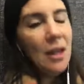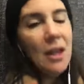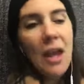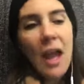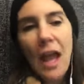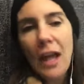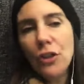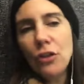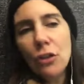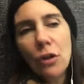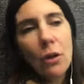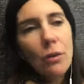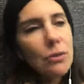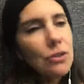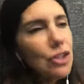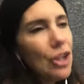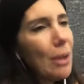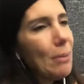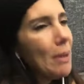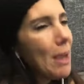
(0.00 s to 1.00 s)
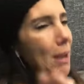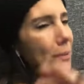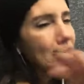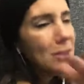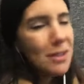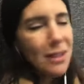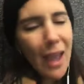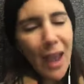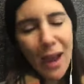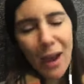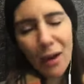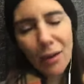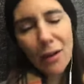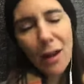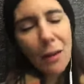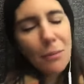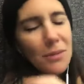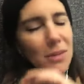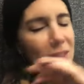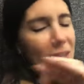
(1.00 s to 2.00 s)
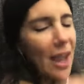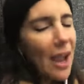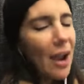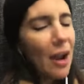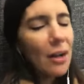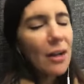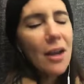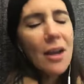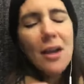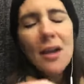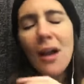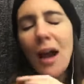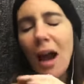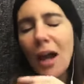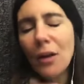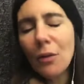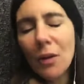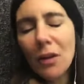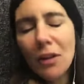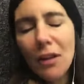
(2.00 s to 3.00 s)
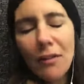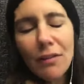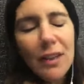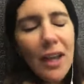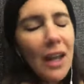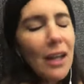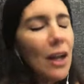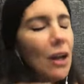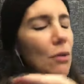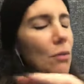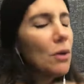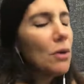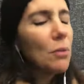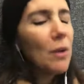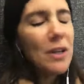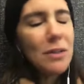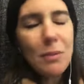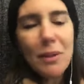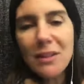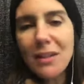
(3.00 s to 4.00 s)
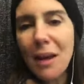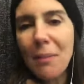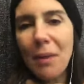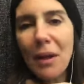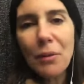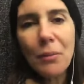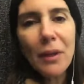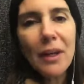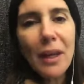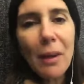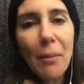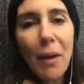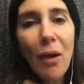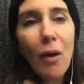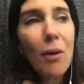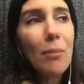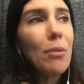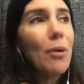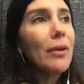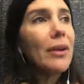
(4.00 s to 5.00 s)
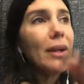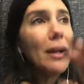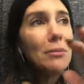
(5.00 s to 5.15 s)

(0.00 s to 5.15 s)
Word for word: And you're going, Jamie, I'm scared. I'm scared. I don't want to love again. I don't want to waste my time. I don't want to get my heart broken.